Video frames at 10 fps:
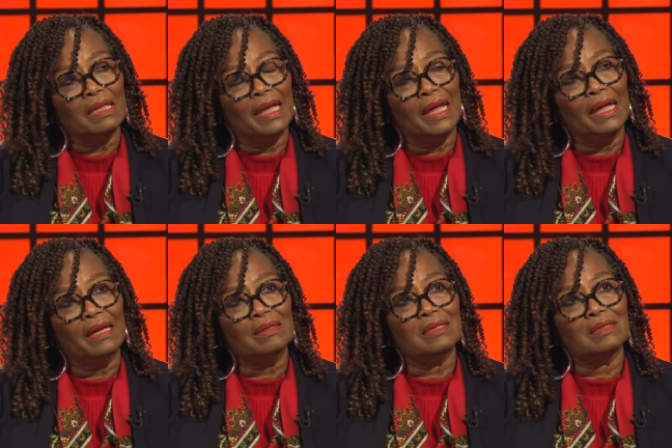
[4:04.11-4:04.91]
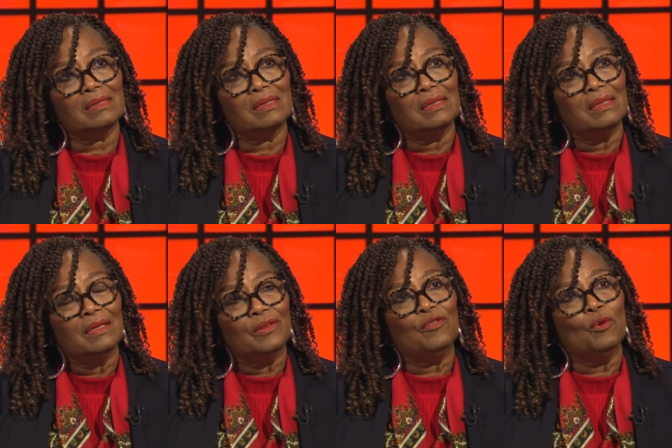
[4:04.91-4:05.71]
that
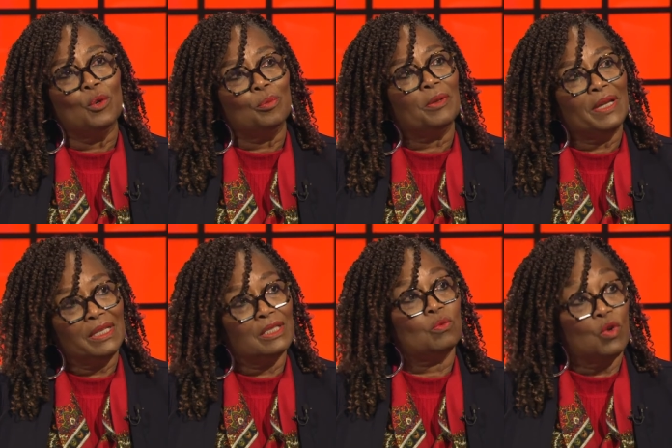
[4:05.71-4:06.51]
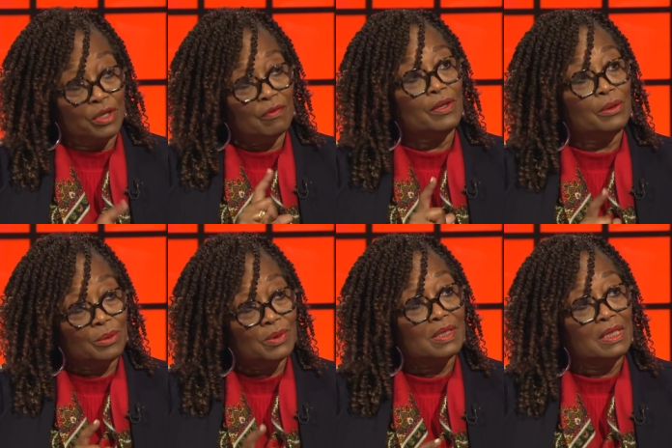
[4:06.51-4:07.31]
the Ford plant is one of
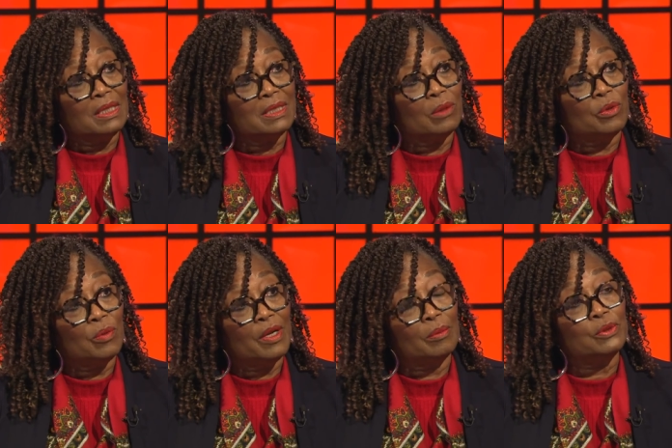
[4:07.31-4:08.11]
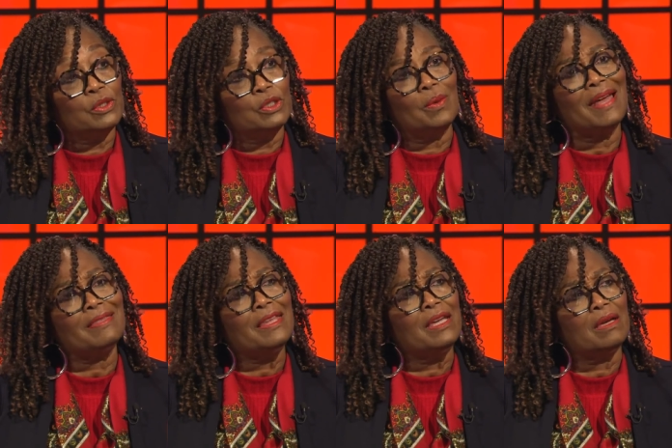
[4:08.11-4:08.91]
those things that yeah. we were able to do. I
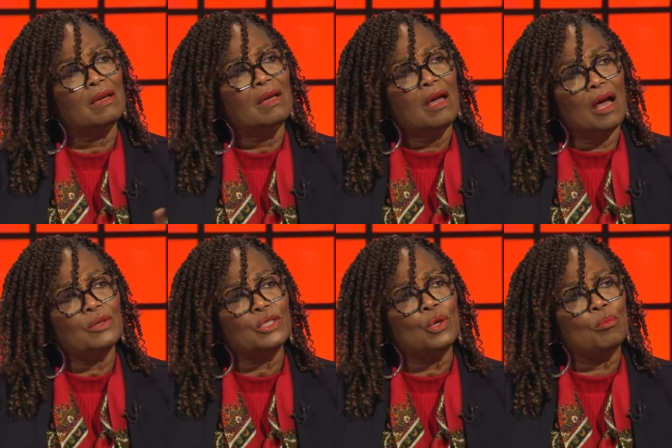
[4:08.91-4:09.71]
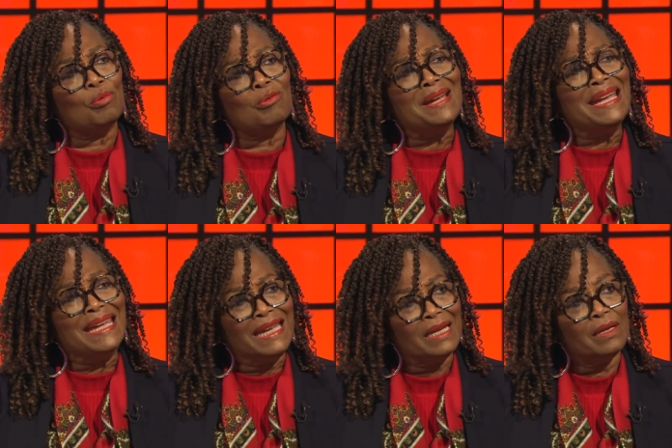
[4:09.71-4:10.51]
think also
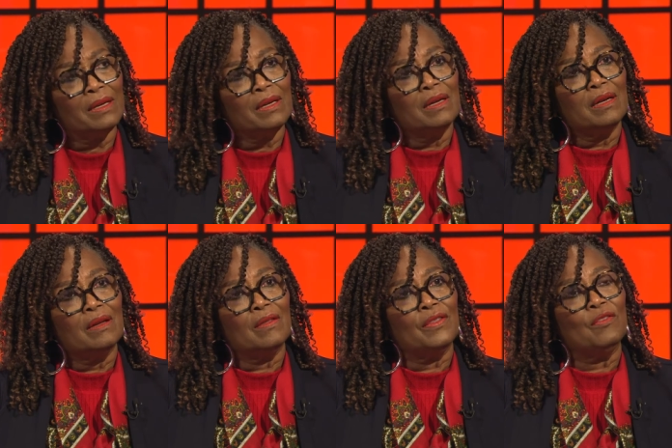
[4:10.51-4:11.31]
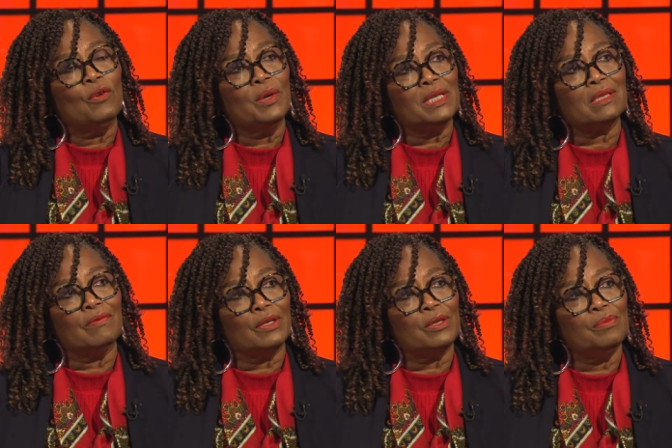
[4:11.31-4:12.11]
bringing the voice of
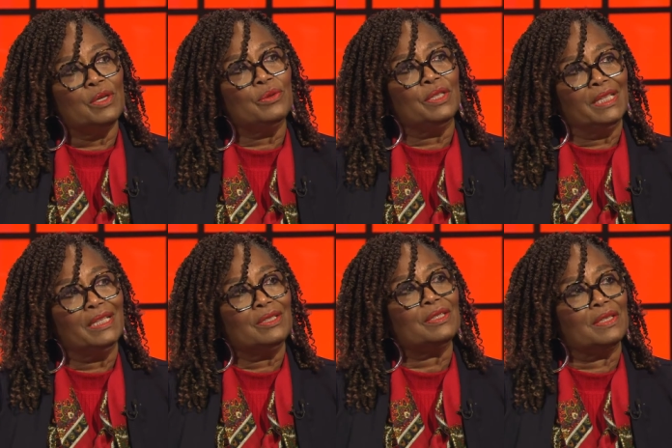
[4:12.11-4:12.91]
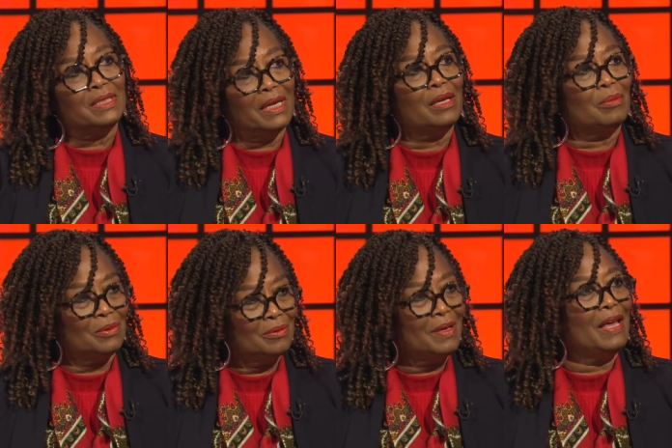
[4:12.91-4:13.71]
the community to the
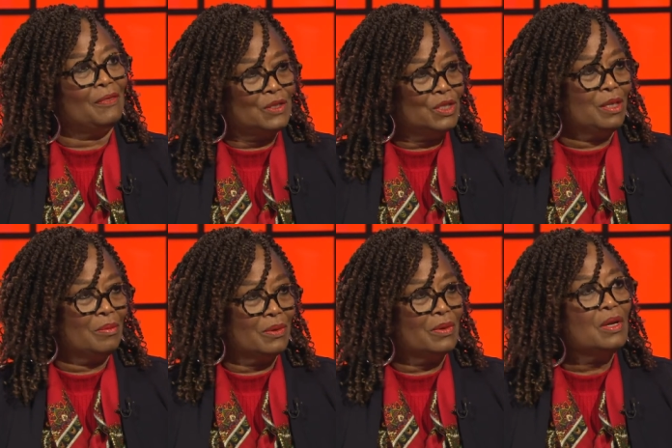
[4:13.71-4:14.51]
table at the chamber,